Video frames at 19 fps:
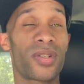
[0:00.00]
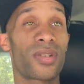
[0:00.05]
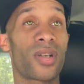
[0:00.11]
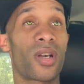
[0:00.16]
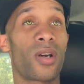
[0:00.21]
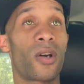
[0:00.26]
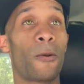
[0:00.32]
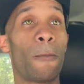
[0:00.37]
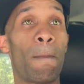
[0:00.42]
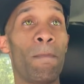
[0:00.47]
So
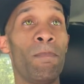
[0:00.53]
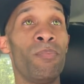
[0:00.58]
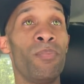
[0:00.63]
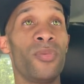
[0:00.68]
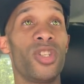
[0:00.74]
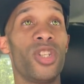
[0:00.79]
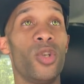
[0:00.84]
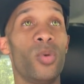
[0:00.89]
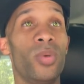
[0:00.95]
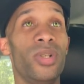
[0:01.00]

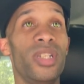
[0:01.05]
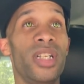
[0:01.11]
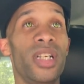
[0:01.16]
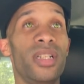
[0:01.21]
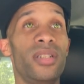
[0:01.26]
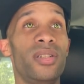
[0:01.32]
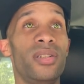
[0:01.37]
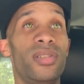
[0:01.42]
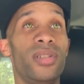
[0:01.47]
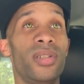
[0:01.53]
you would
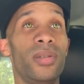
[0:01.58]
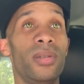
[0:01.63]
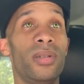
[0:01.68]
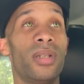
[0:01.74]
need to do